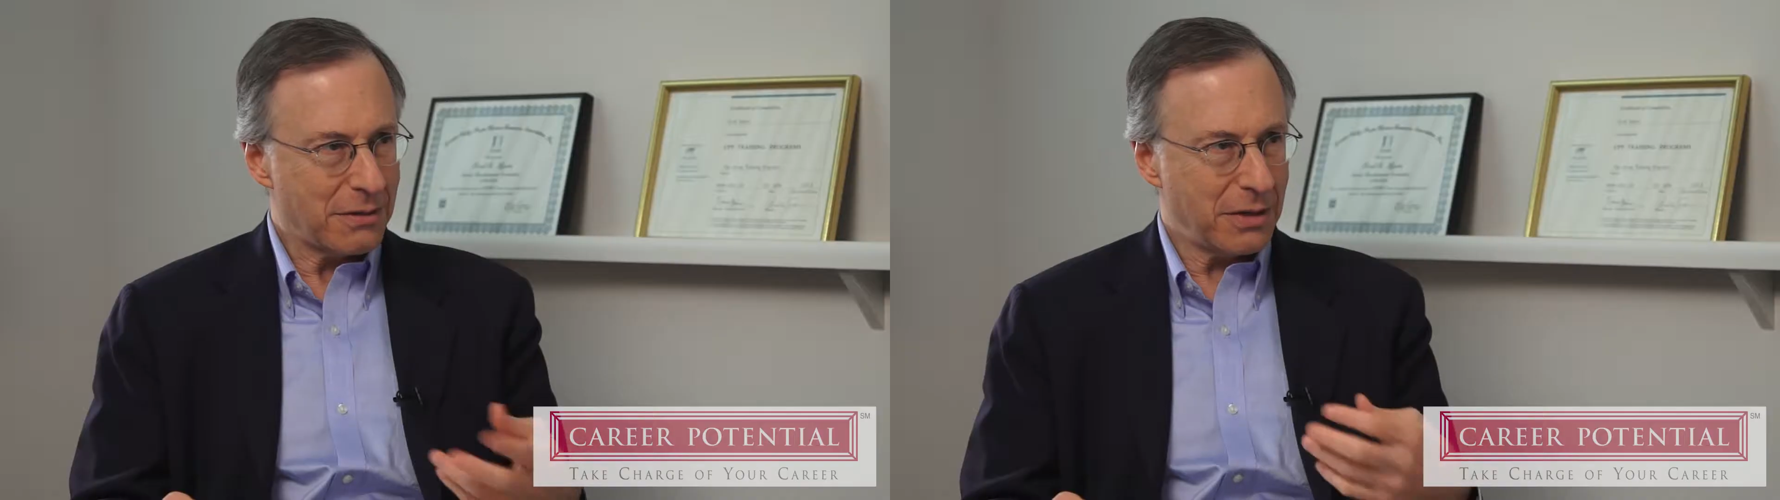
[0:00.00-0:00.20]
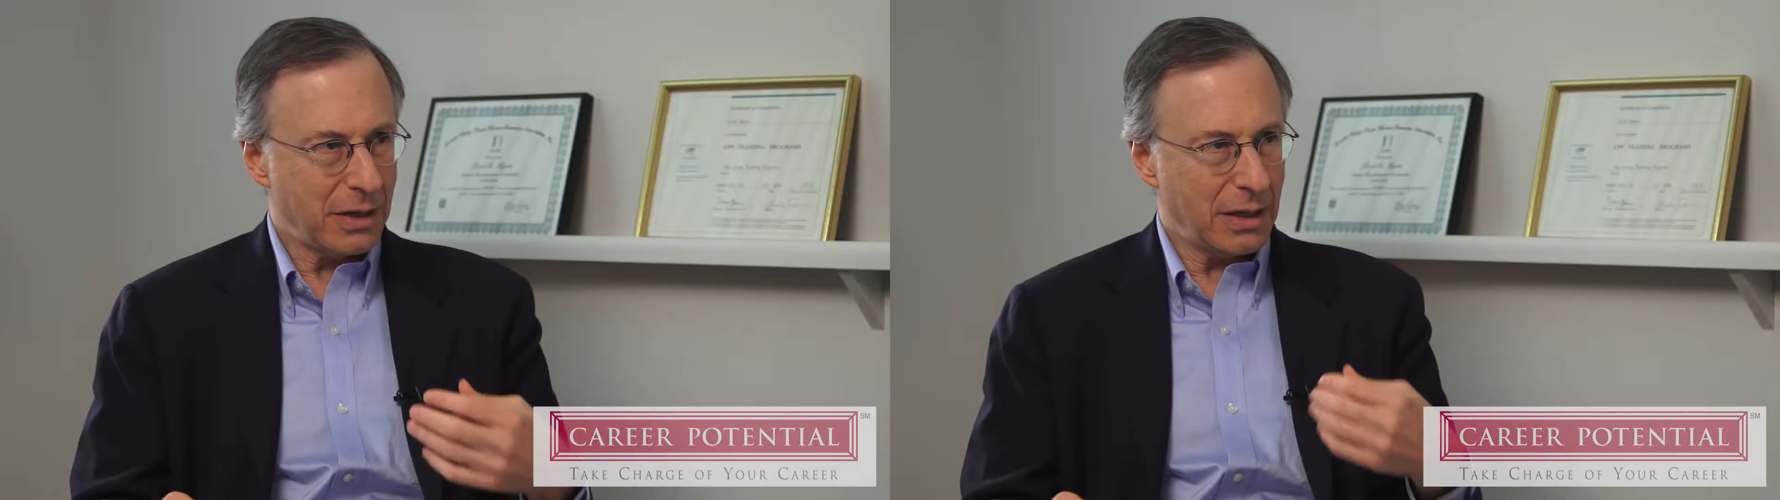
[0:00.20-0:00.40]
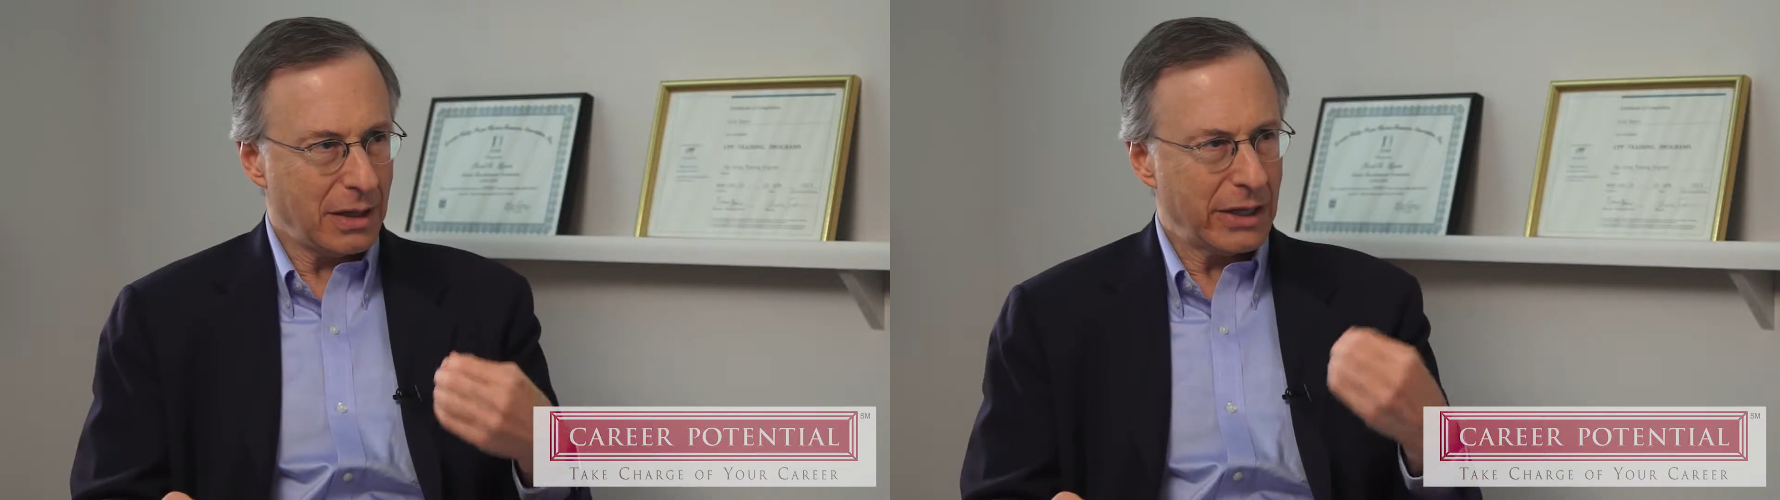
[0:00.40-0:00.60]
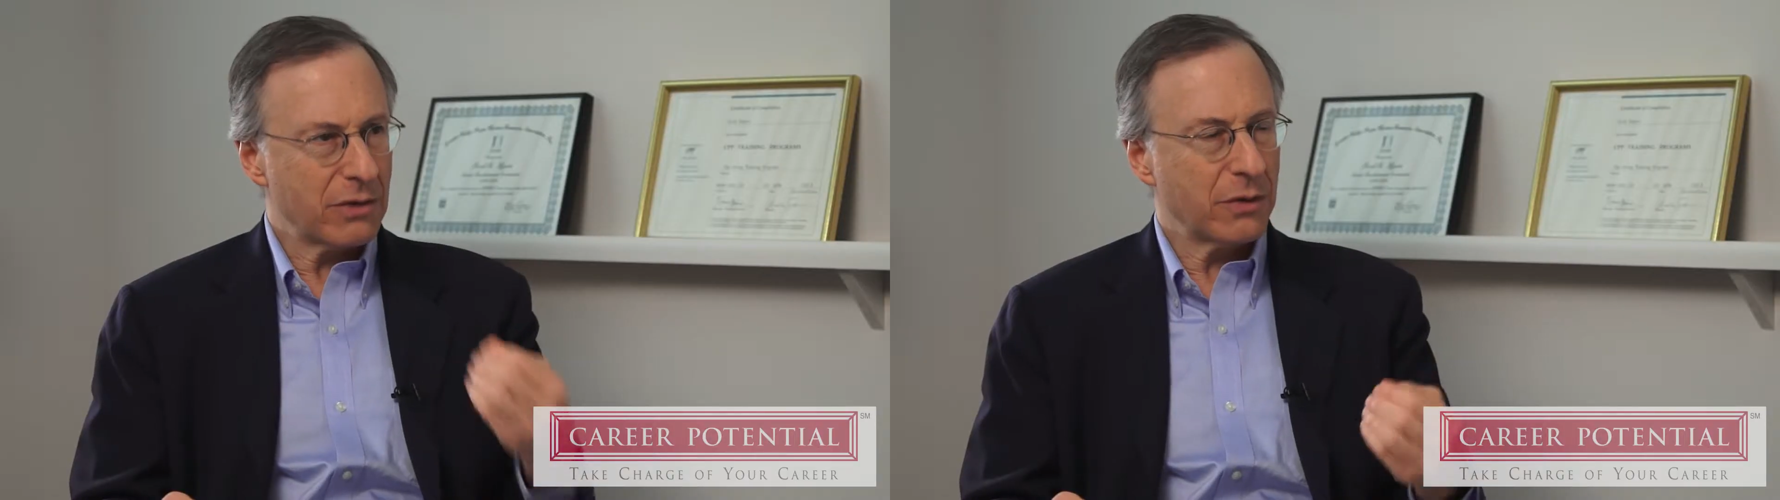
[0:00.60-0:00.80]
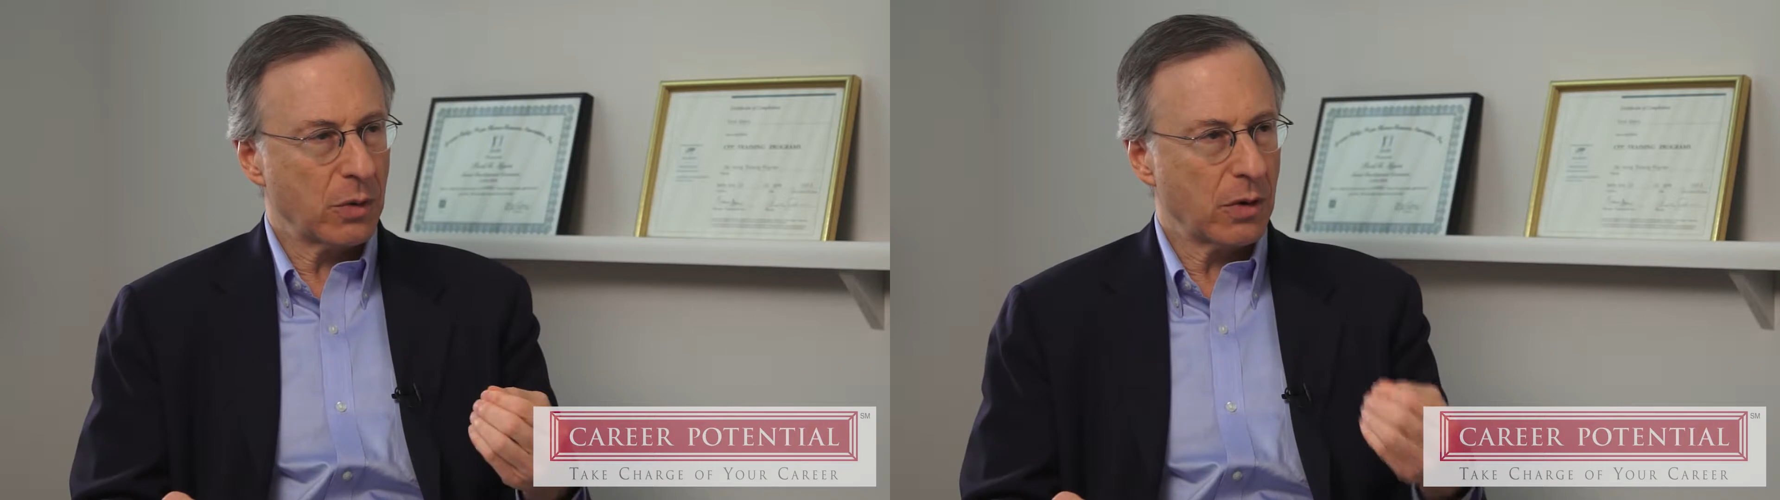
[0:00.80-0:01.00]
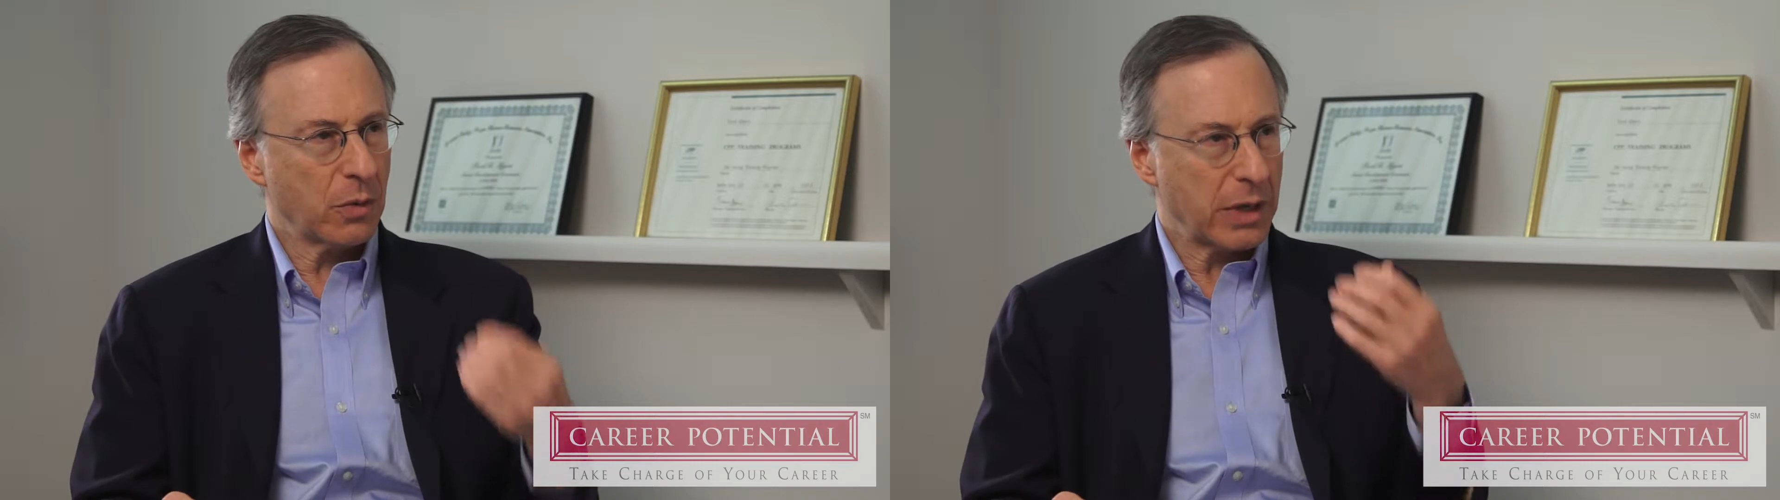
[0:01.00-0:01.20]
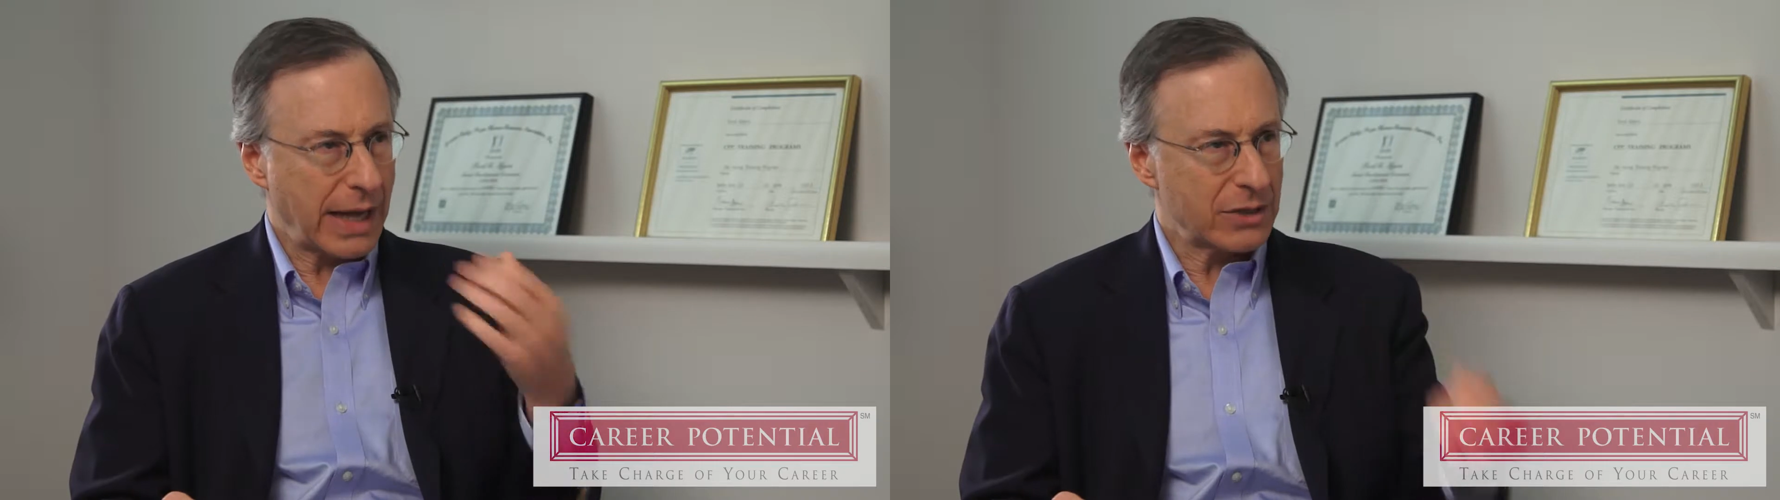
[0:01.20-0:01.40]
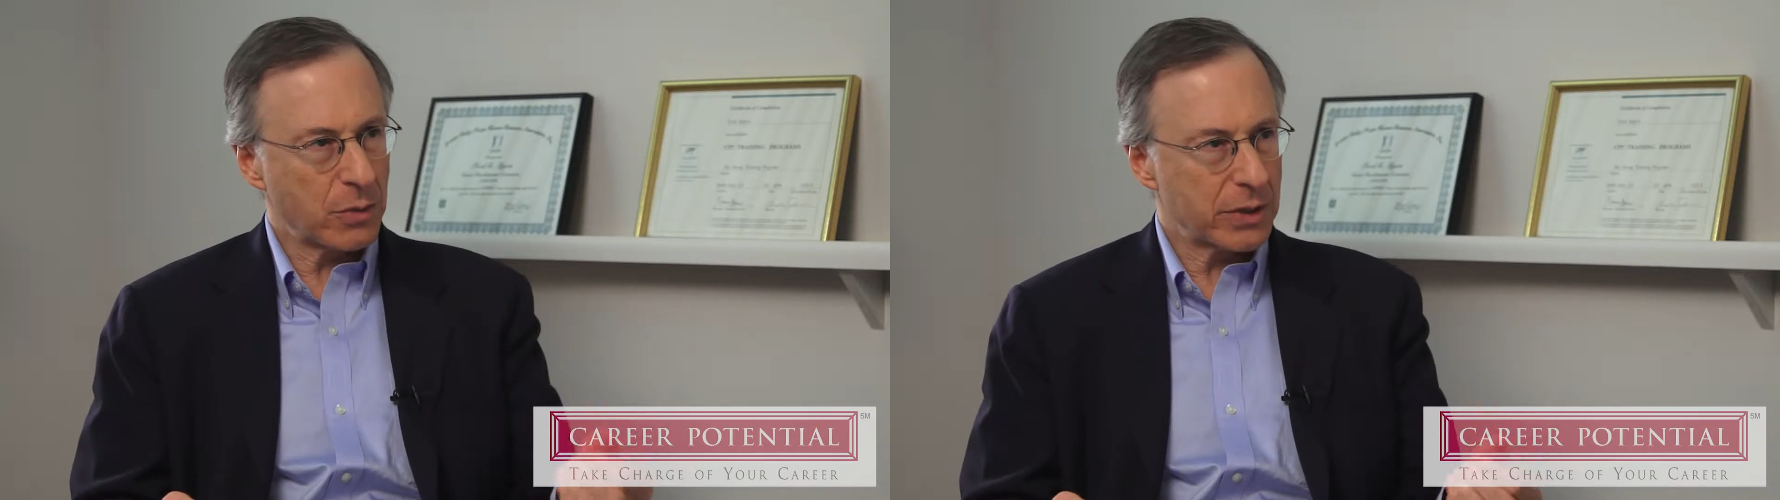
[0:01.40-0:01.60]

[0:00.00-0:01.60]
The interviewer would ask